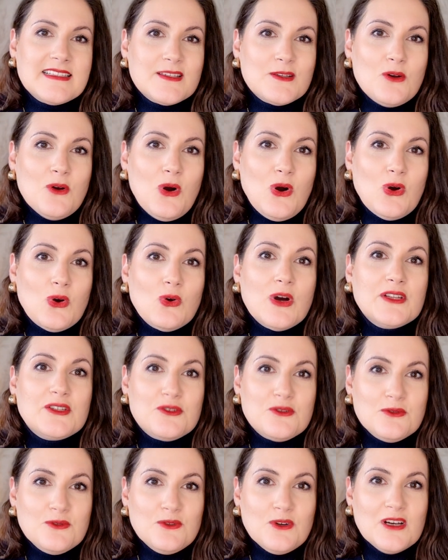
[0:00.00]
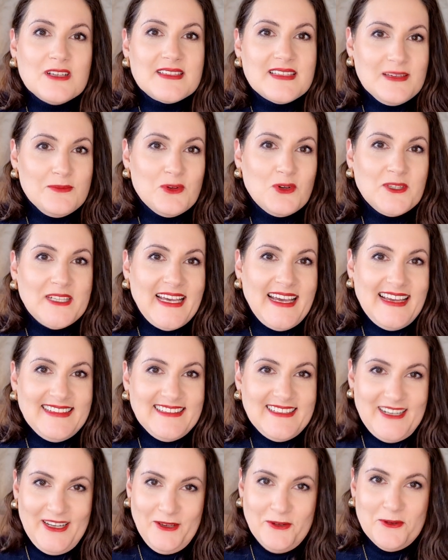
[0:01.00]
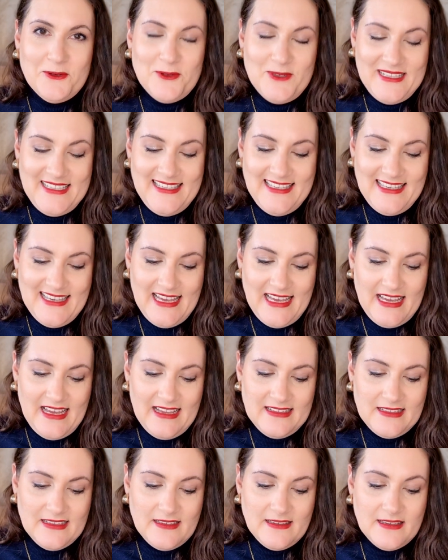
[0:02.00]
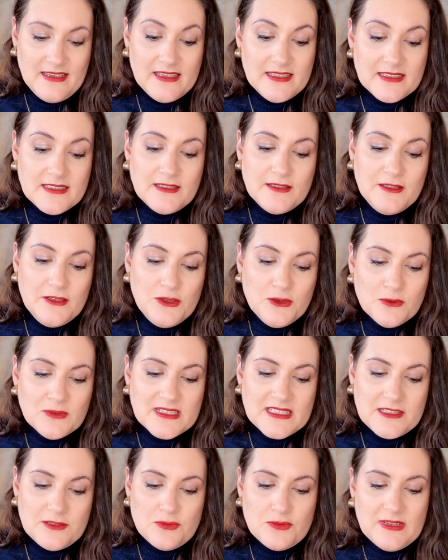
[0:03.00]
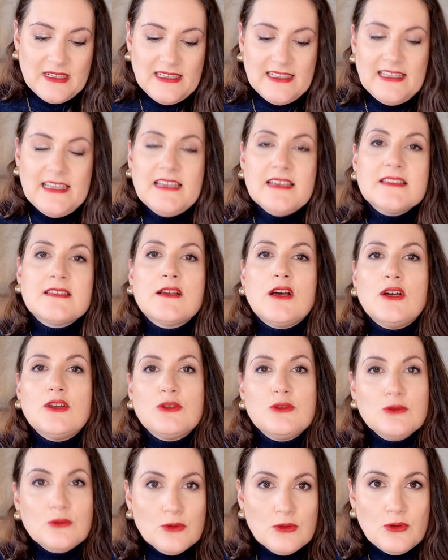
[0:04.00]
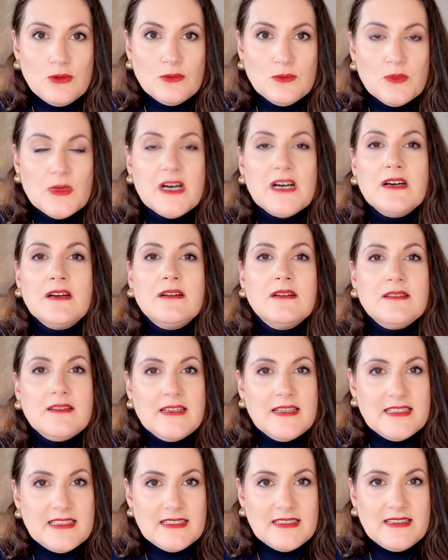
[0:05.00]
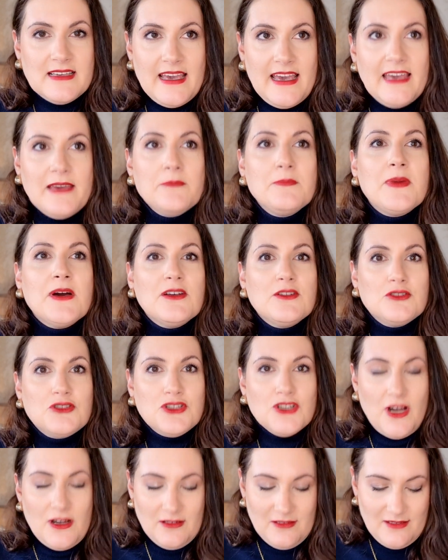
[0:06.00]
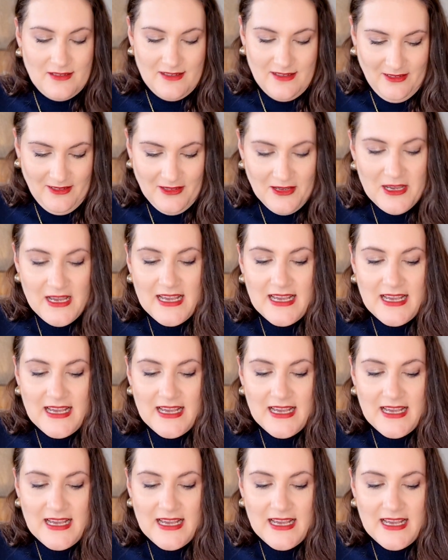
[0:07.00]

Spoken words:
go to Simone Andreoli and his newest release, Tulum Escape Jungle.